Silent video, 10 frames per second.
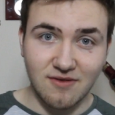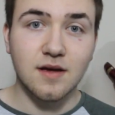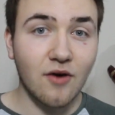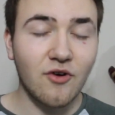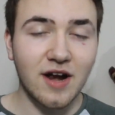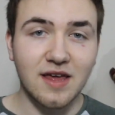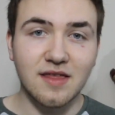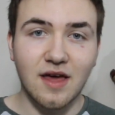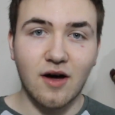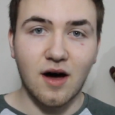currently
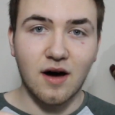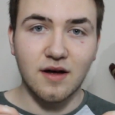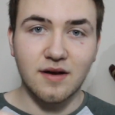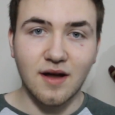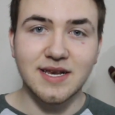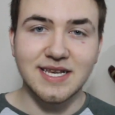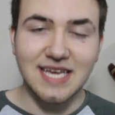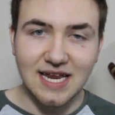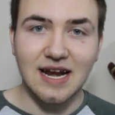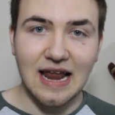there are
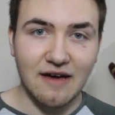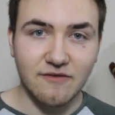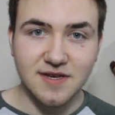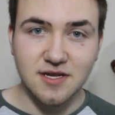19 left.